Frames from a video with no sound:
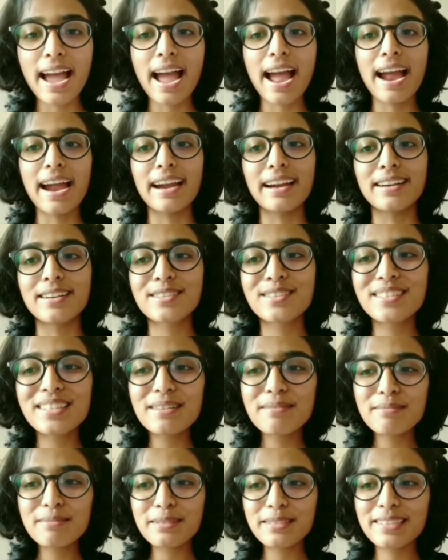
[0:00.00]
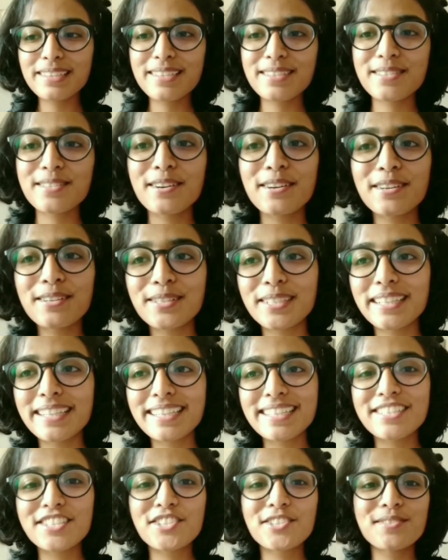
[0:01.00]
and Sudha Murthy is not
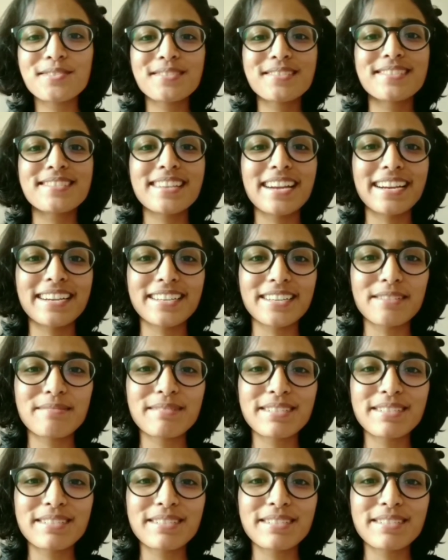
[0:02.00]
only children's writer,